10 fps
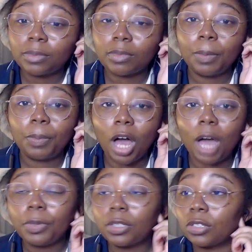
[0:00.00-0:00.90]

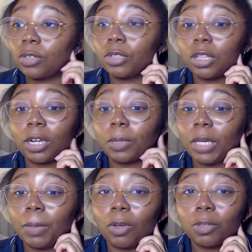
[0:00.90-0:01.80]
popular with a lot of
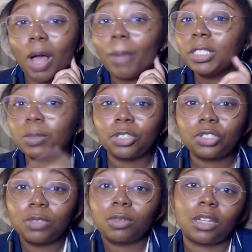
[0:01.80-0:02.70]
people, probably
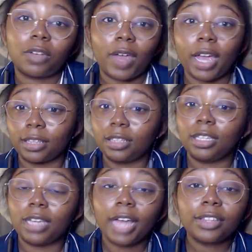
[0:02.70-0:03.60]
especially with a lot of
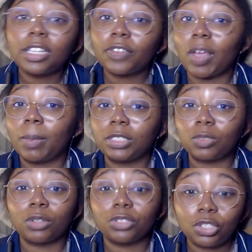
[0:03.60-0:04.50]
ethnic families as
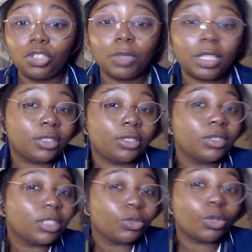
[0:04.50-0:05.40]
well too, because there
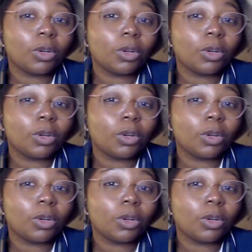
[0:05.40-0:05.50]
is some sort of